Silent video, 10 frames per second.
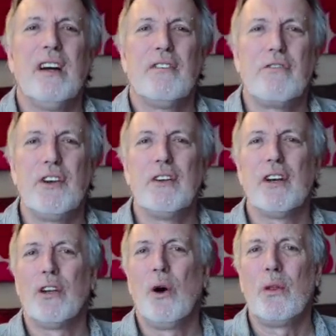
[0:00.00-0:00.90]
fear
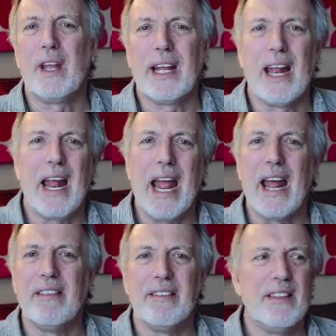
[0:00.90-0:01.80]
and loathing,
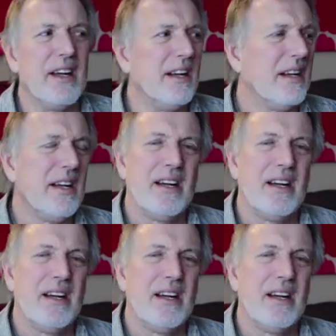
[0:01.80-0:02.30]
and the